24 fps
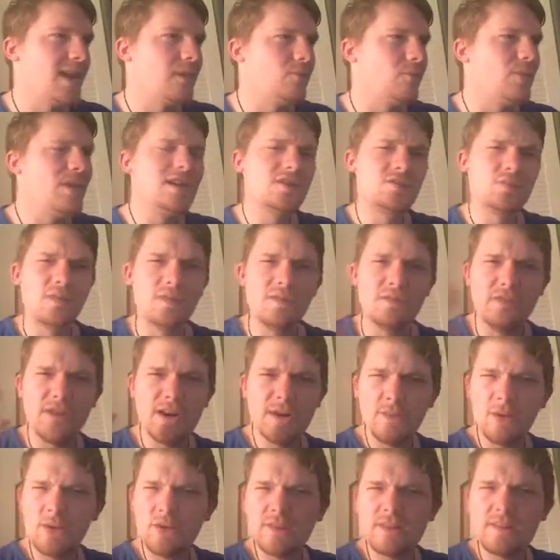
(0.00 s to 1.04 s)
And we just want
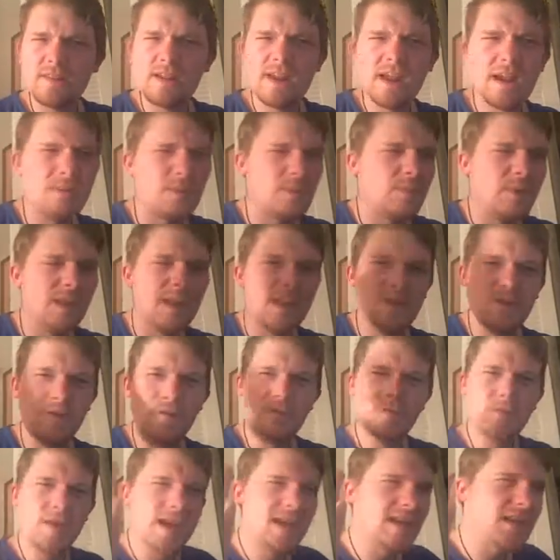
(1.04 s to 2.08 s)
freedom all the time to be like,
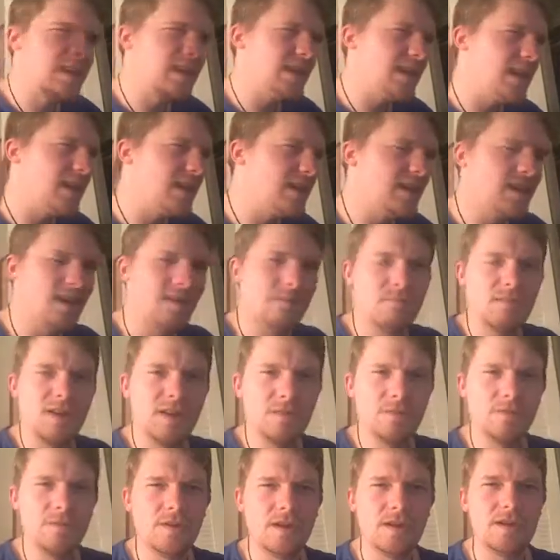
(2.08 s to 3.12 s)
you faggot, gay, cunt,
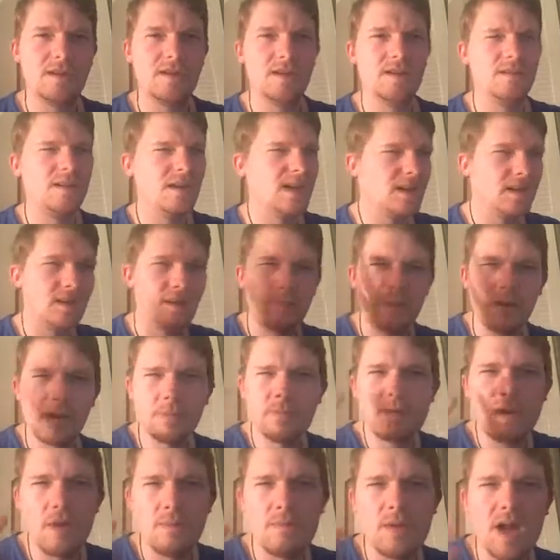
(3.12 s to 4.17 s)
motherfucker, nigger,
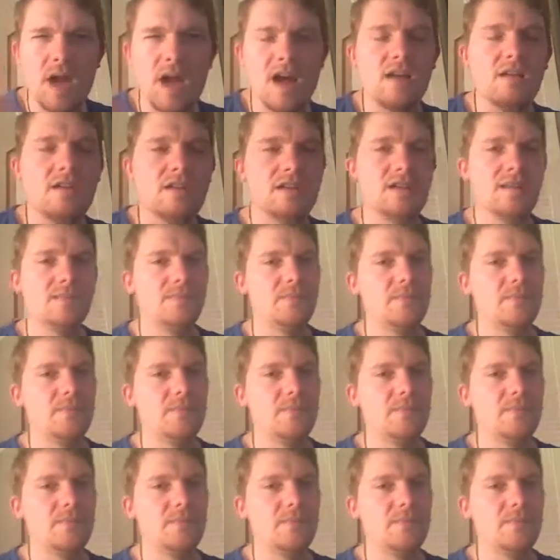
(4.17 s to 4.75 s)
blah, blah, blah.